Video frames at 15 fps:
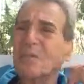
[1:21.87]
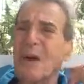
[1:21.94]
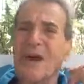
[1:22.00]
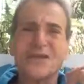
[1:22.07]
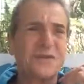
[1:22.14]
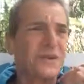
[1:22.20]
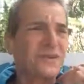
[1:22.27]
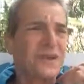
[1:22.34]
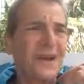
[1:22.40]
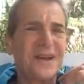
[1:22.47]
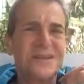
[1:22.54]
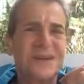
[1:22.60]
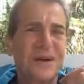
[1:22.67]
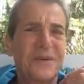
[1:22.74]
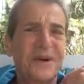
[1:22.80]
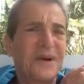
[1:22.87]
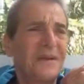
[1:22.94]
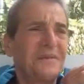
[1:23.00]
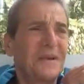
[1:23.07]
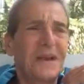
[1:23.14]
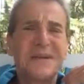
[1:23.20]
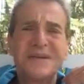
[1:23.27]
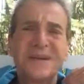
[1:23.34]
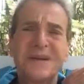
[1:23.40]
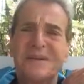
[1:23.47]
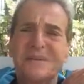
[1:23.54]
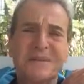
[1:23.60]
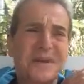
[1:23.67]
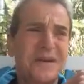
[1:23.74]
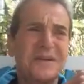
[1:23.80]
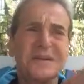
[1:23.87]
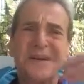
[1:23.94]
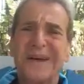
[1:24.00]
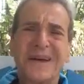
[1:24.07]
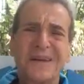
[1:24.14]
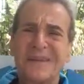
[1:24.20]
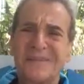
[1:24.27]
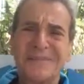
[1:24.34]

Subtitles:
pageant was last night, wasn't it? Last night? The other day?